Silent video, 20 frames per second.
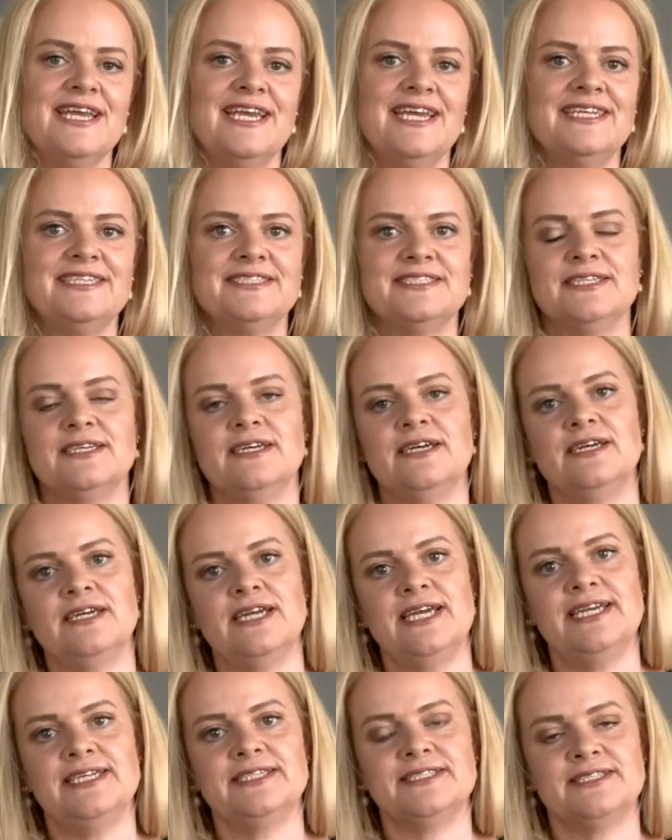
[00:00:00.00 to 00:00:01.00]
It
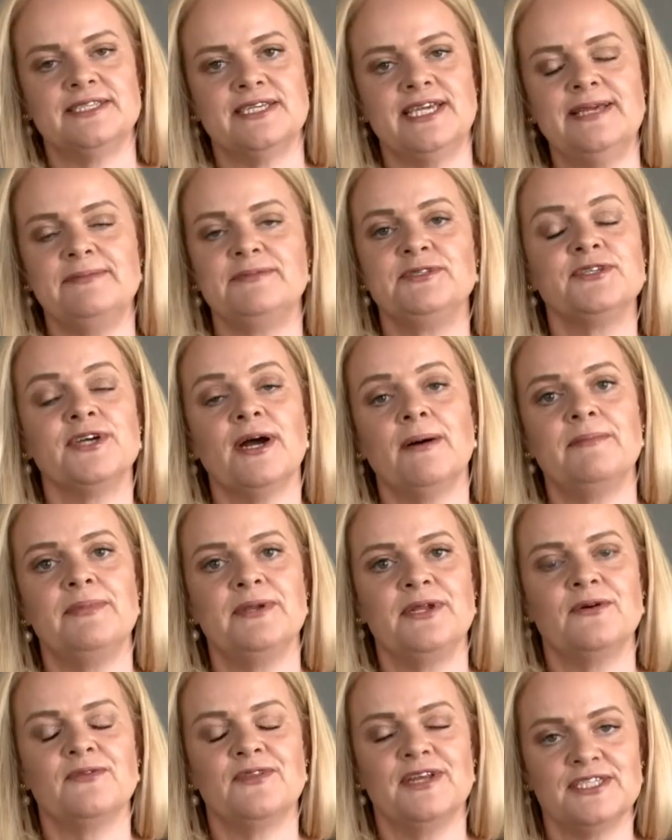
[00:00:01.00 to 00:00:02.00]
keeps you company
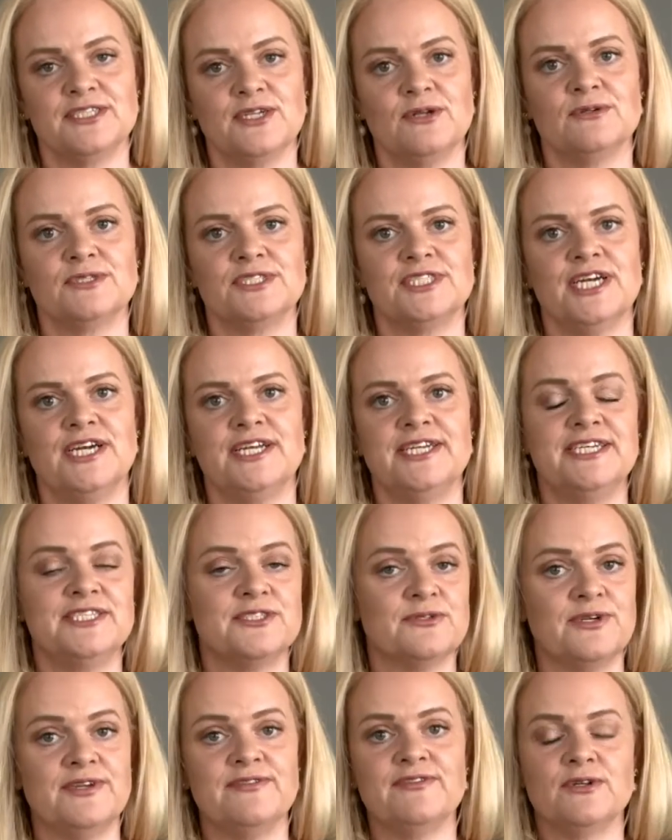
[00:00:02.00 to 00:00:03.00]
on those long journeys
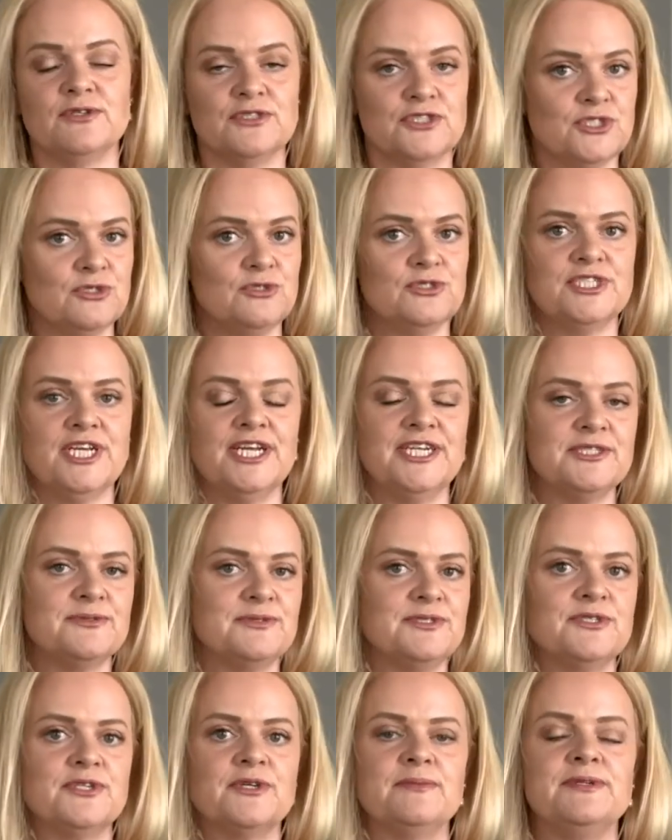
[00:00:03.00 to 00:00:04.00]
or even on short journeys when
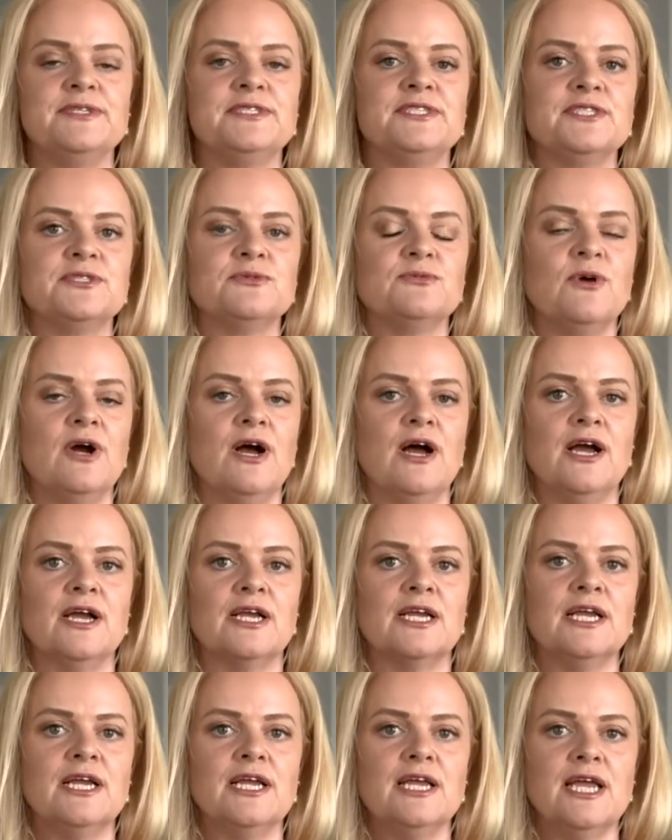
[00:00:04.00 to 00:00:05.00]
you're commuting to
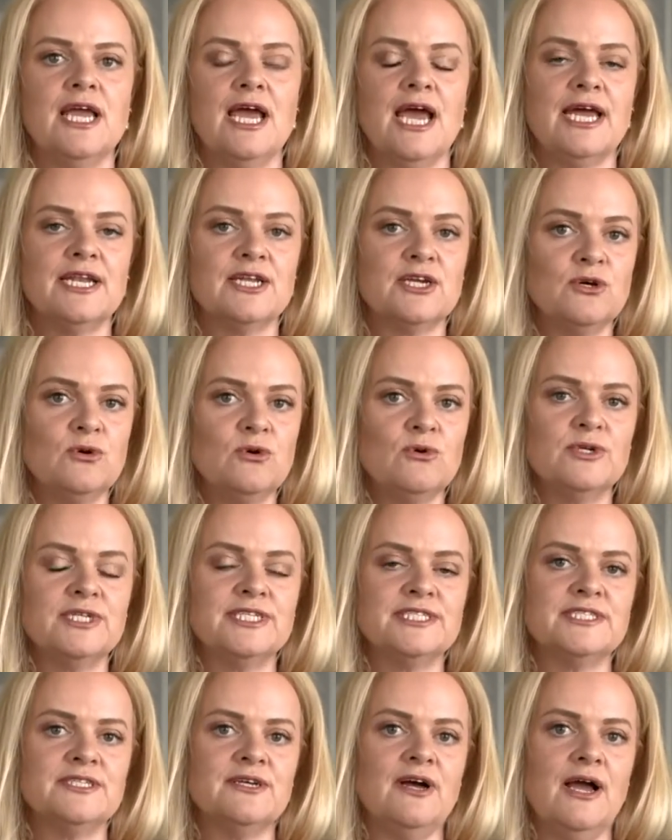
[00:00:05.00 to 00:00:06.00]
work. And according
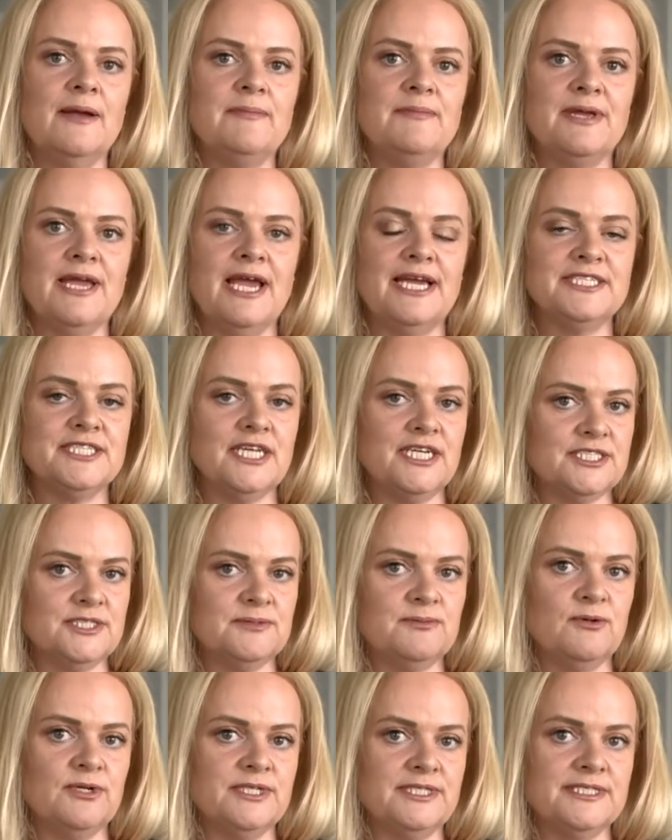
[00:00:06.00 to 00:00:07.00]
to IPA
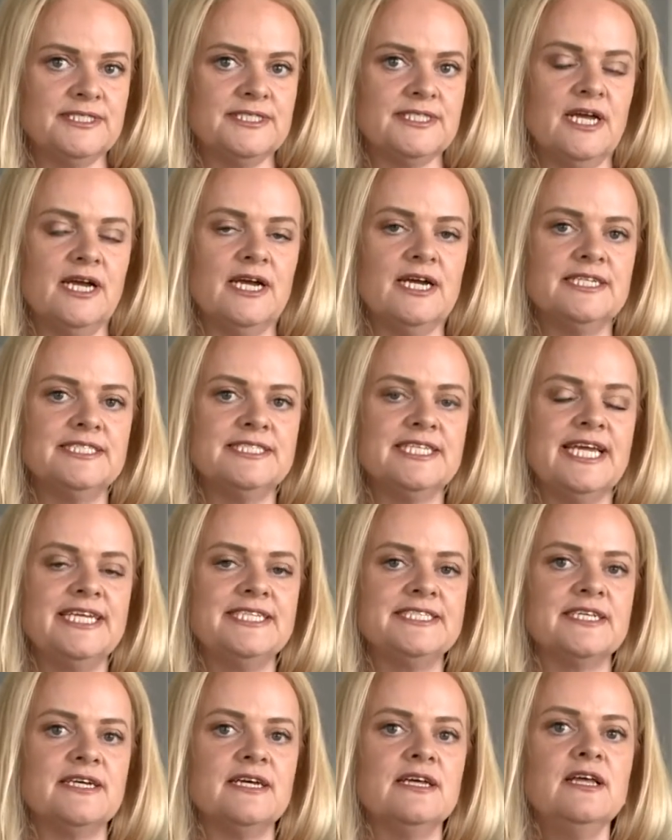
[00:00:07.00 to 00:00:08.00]
Touchpoints
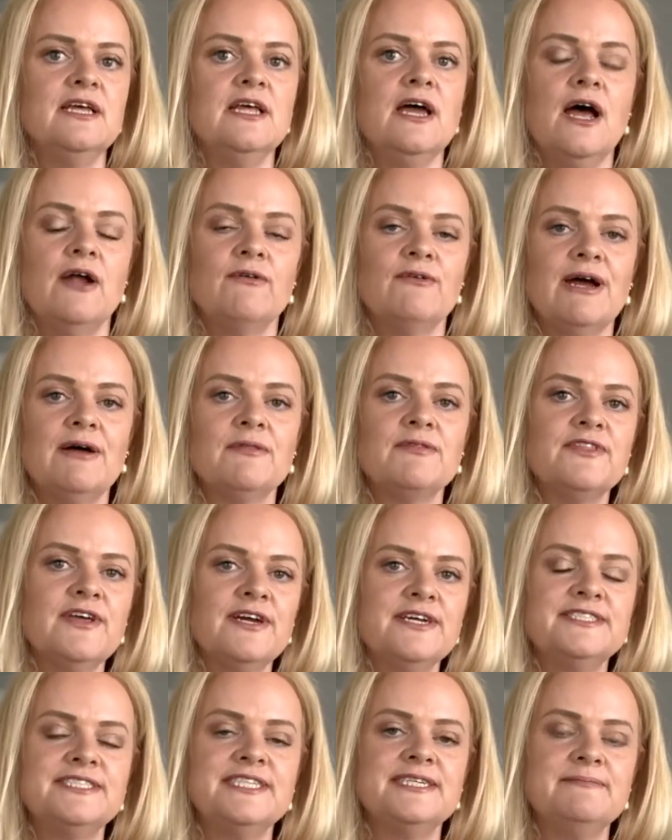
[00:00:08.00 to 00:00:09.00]
data, around
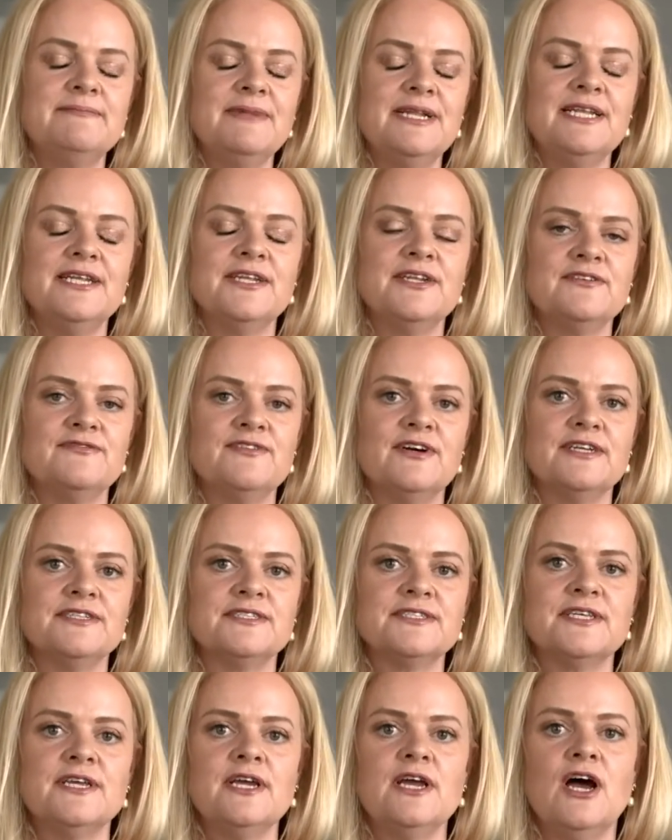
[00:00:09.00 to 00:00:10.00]
13 million of
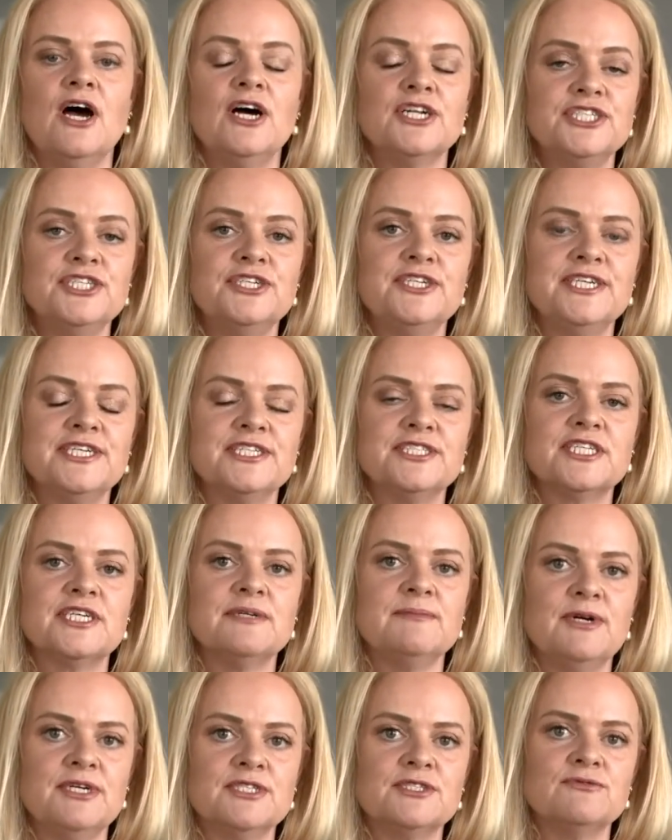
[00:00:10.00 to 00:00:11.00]
us are tuning into
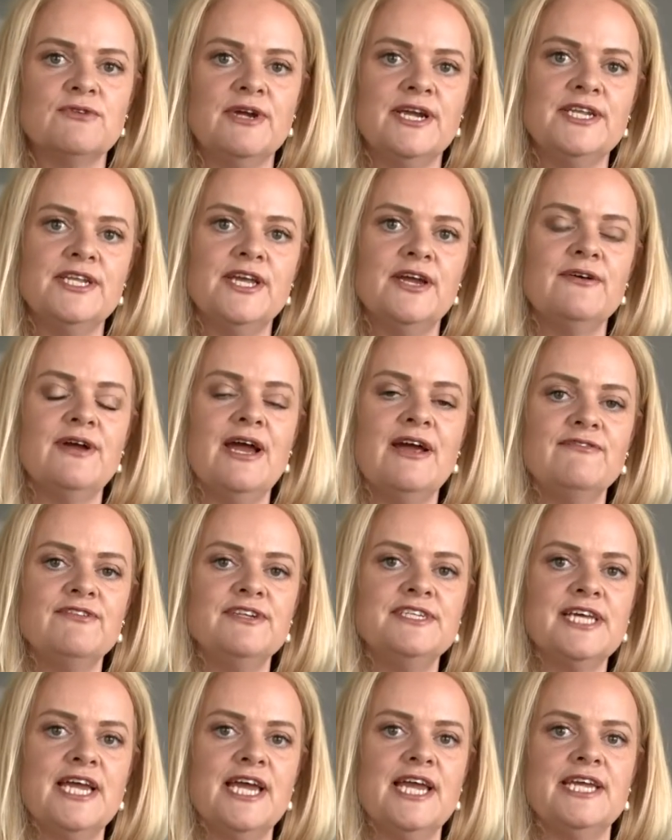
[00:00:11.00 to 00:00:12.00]
commercial radio every
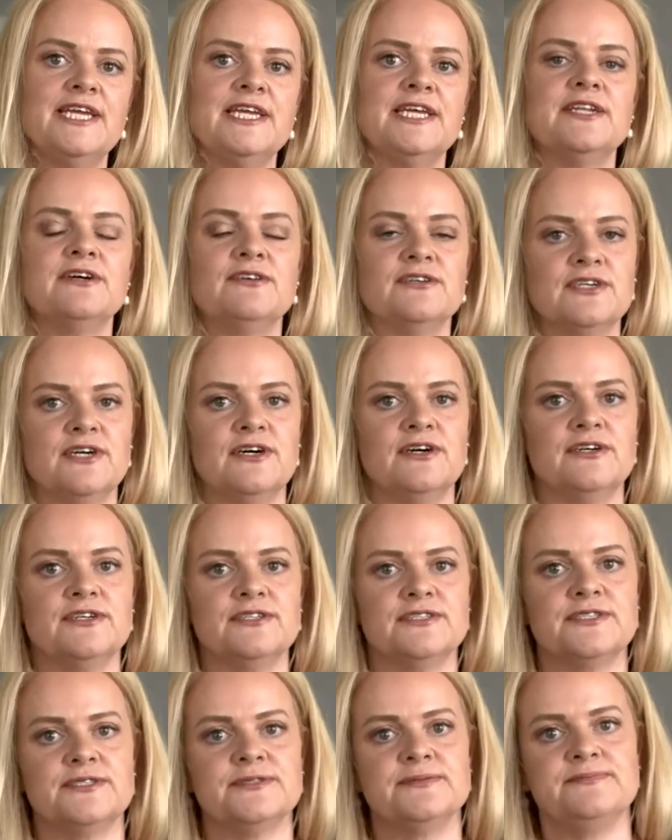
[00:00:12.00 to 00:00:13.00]
day in our
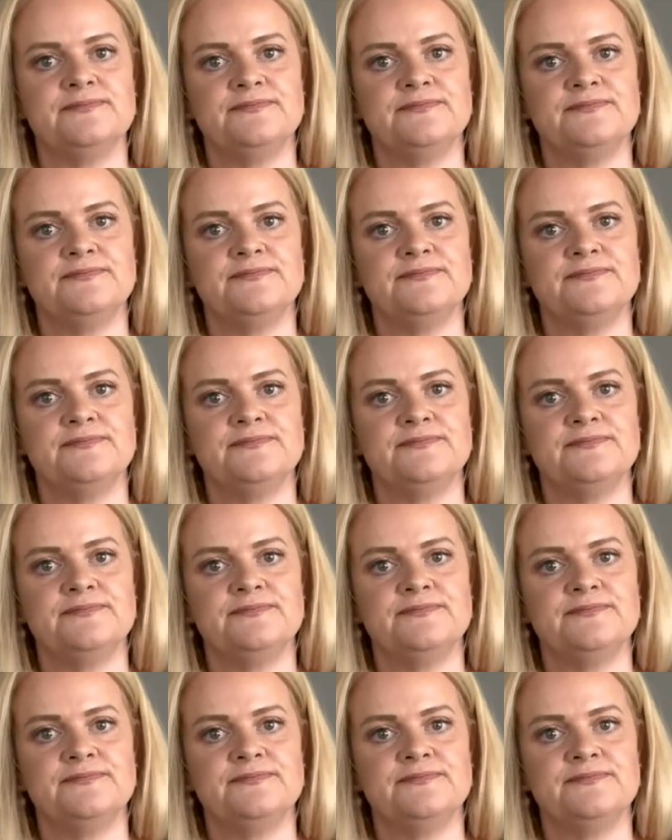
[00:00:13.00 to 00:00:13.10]
cars.